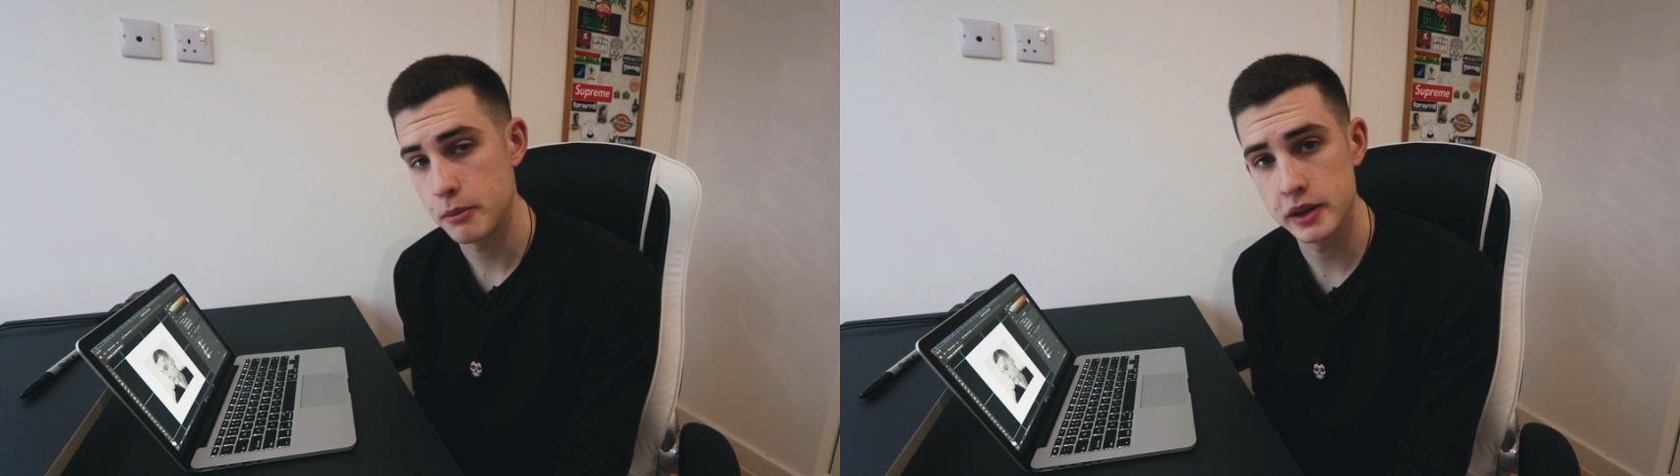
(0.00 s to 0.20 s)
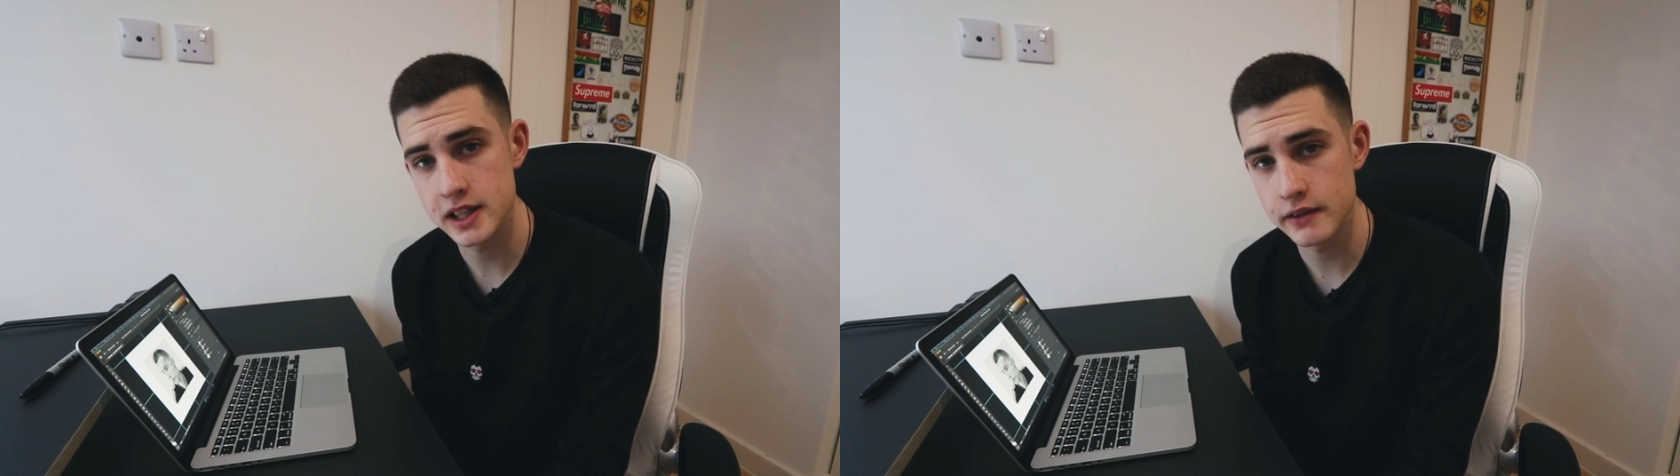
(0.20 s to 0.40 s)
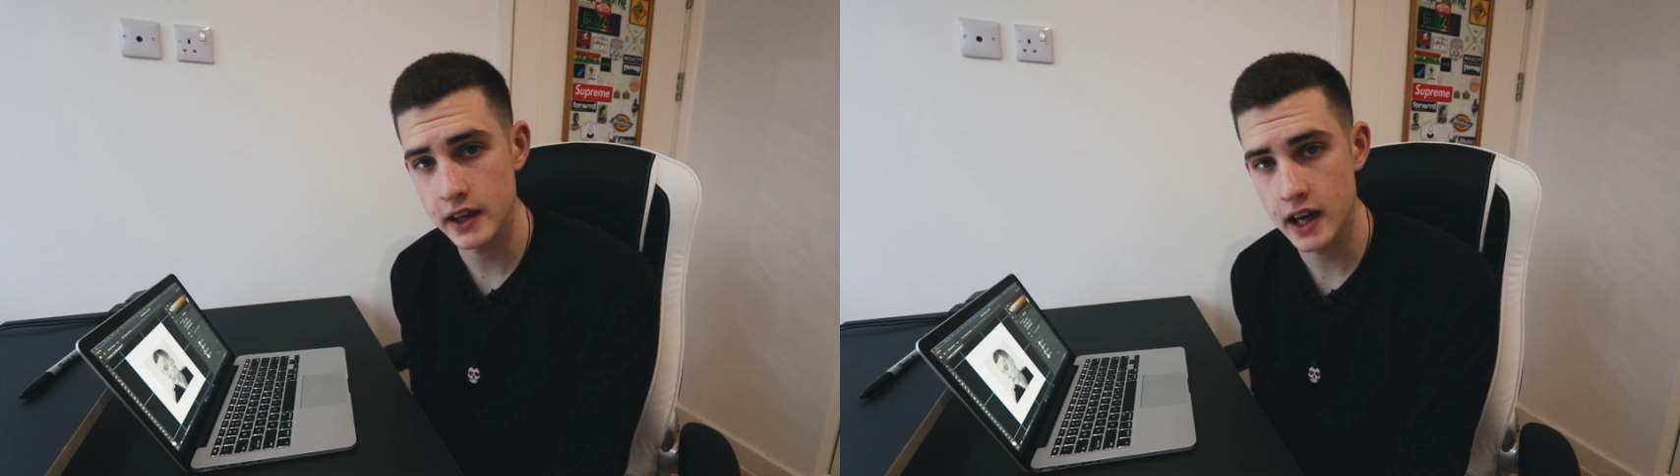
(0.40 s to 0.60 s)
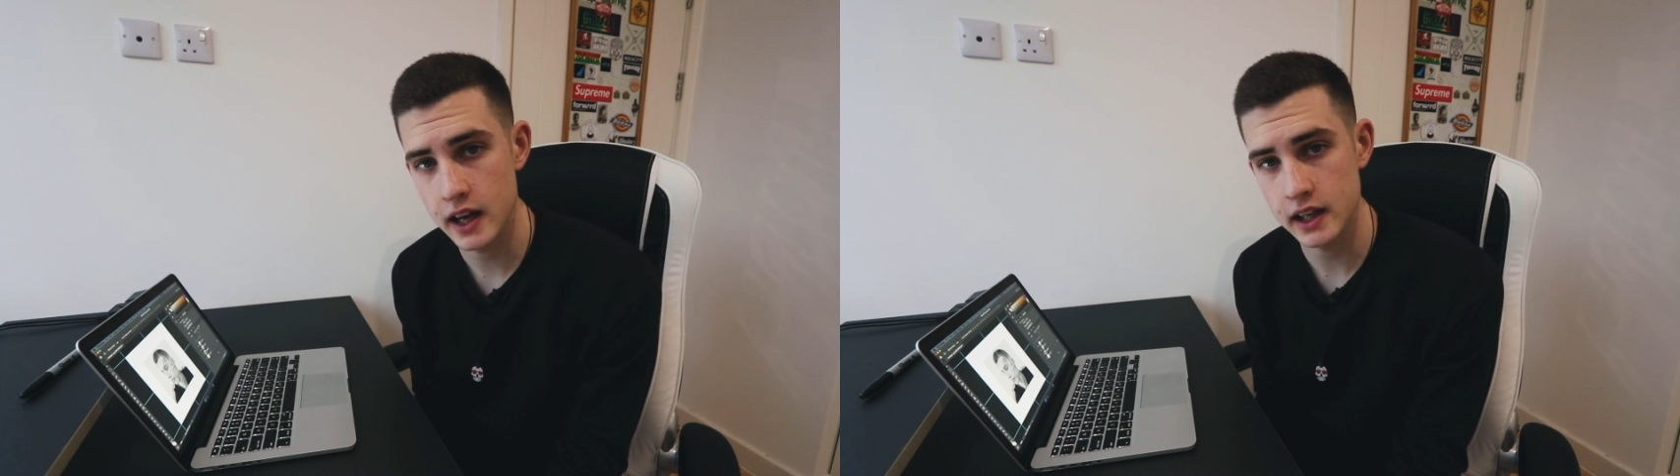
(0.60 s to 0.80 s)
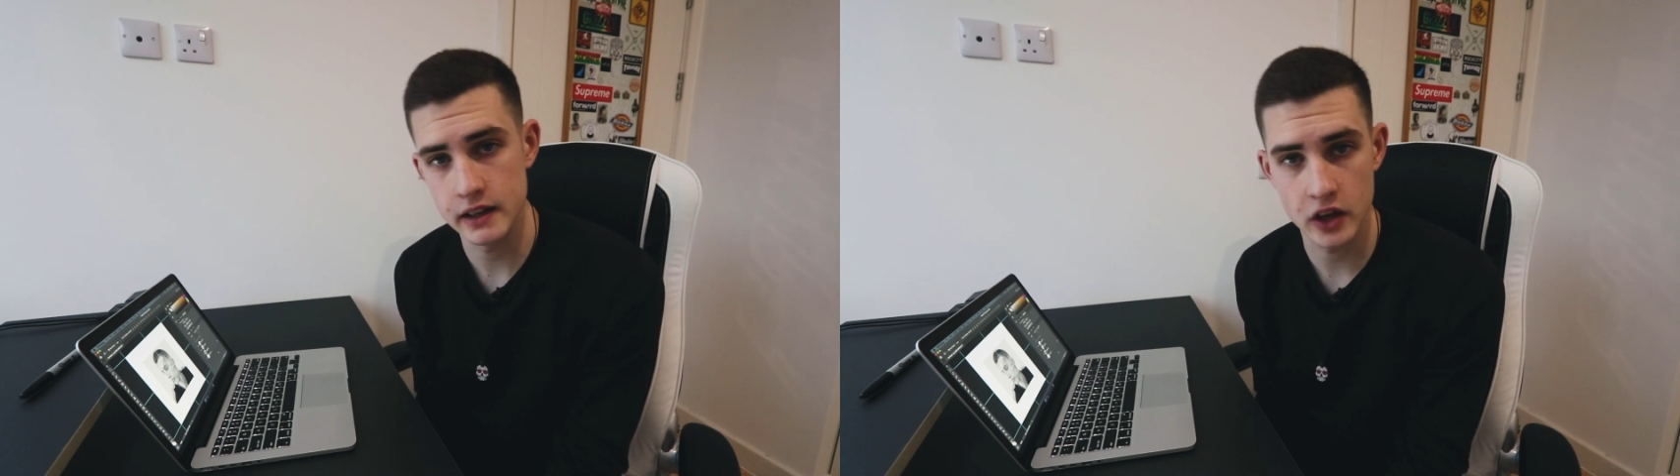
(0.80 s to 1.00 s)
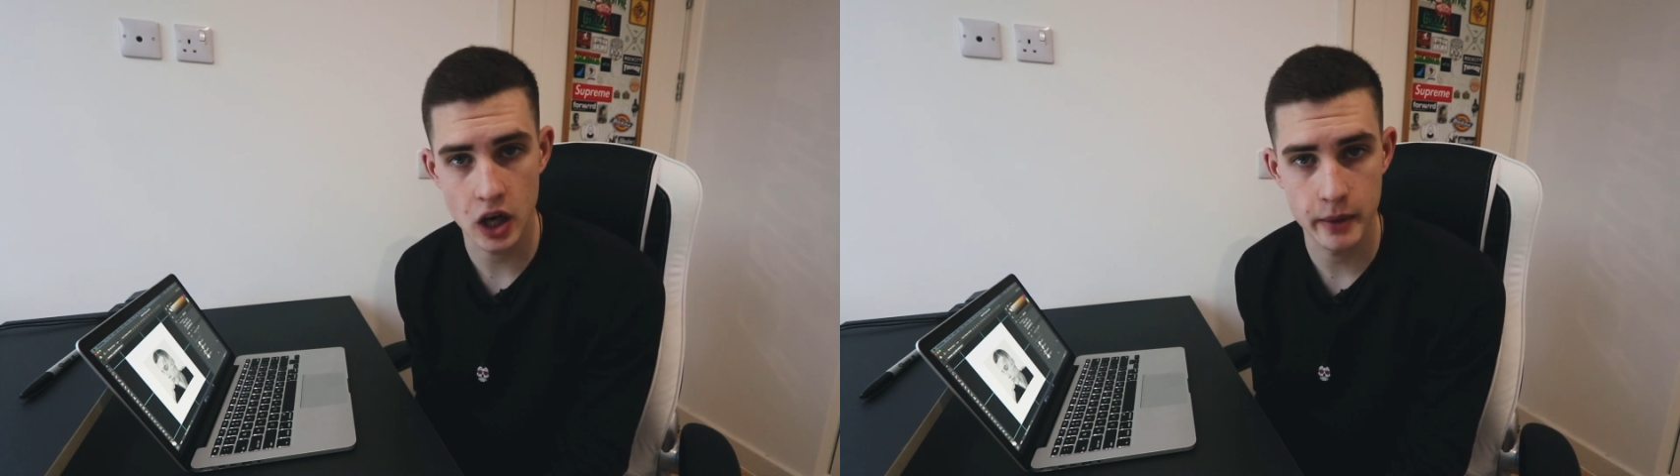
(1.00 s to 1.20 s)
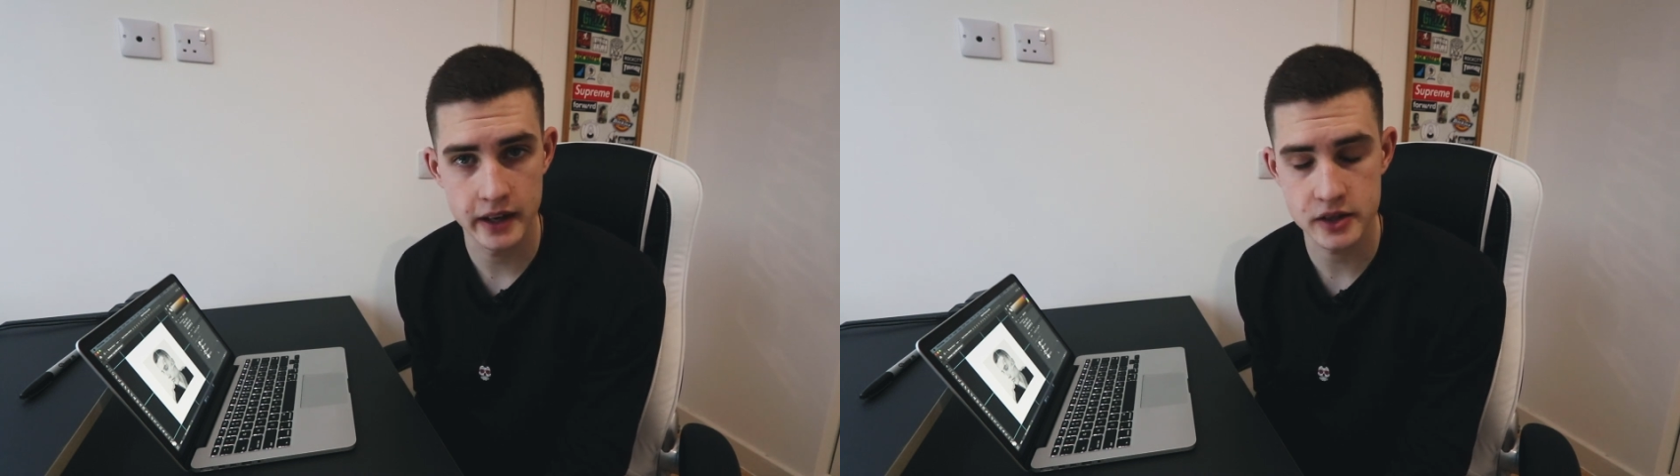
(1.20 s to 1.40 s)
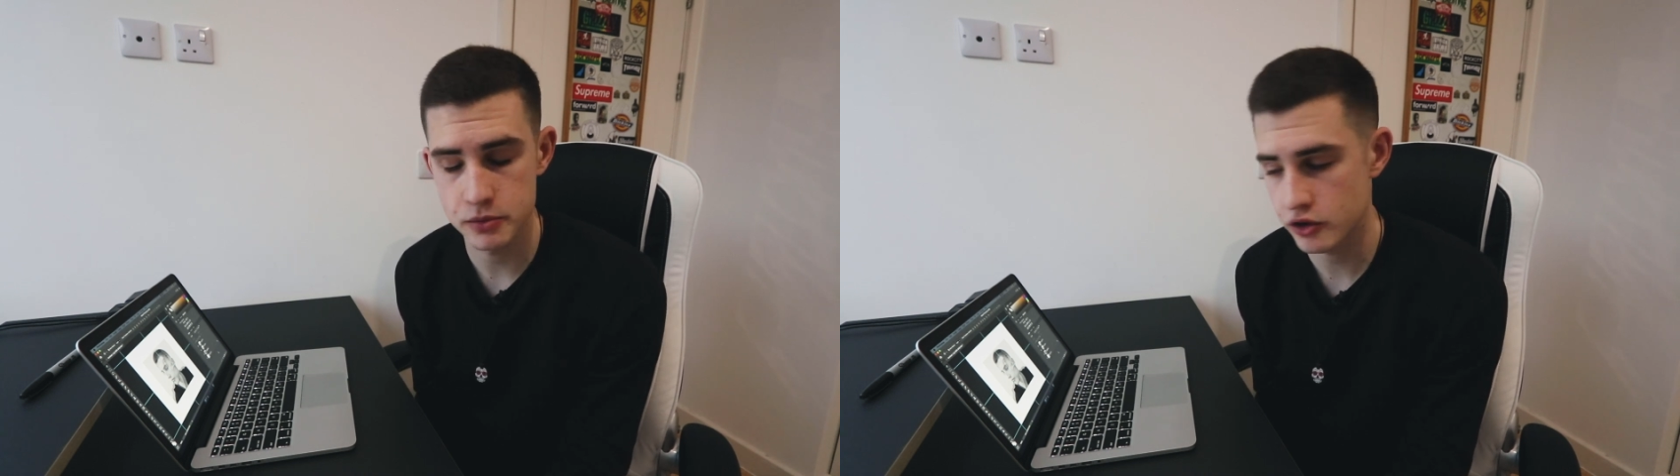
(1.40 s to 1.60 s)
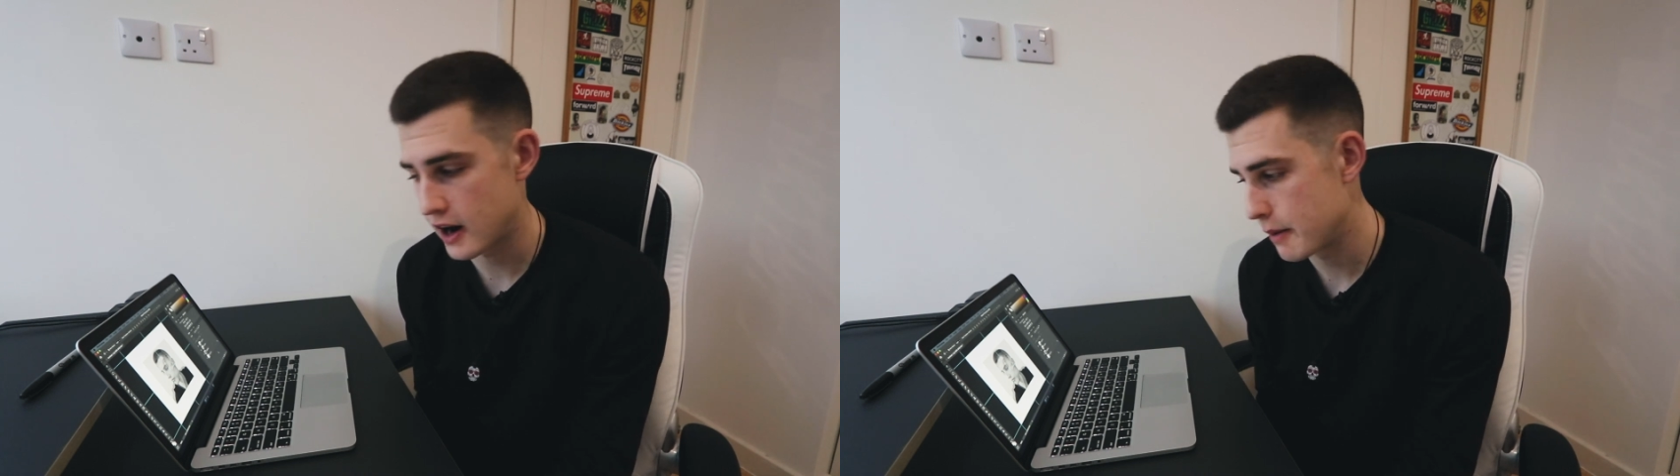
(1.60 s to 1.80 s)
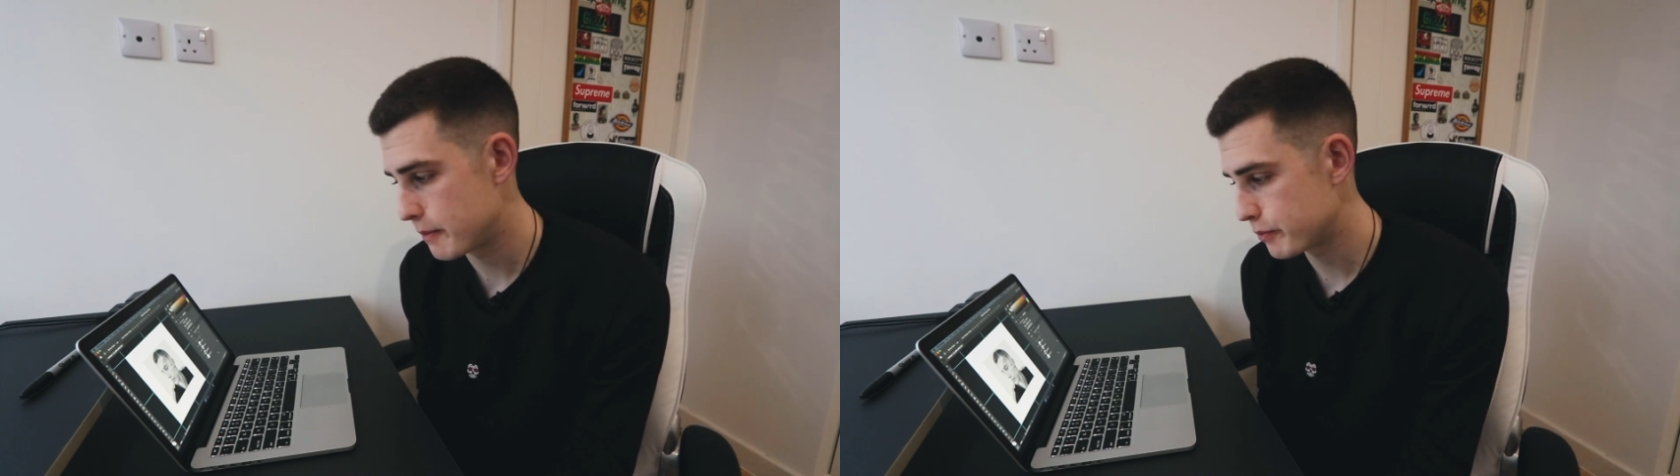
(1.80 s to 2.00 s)
Please leave a like, leave a comment,
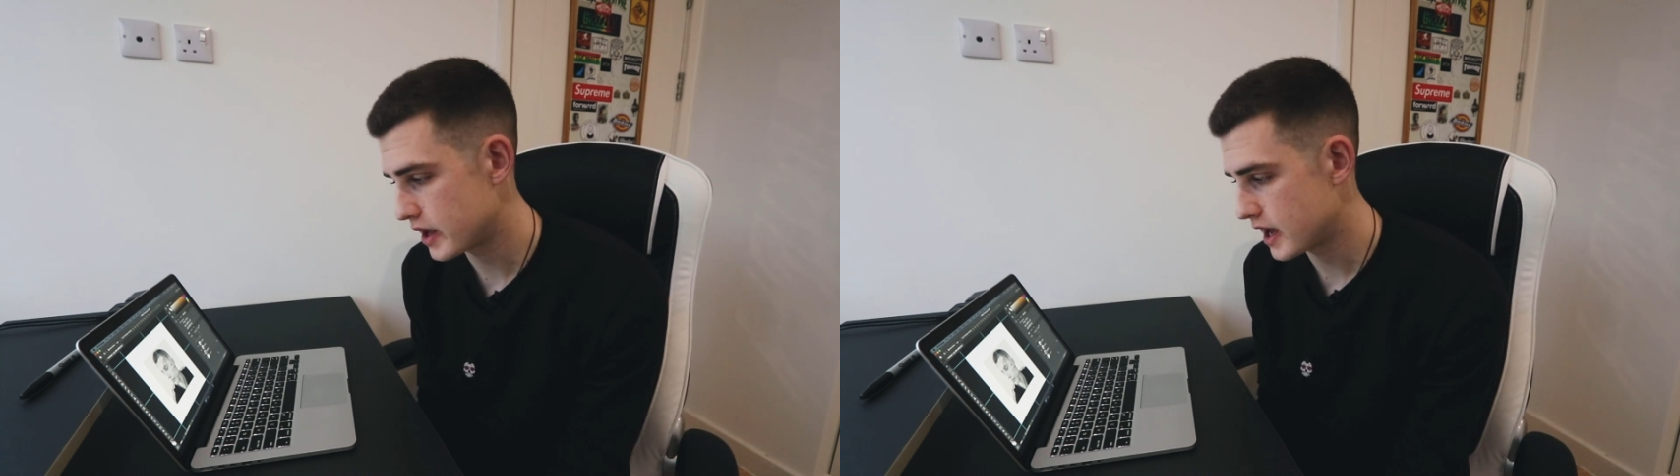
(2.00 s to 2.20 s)
subscribe,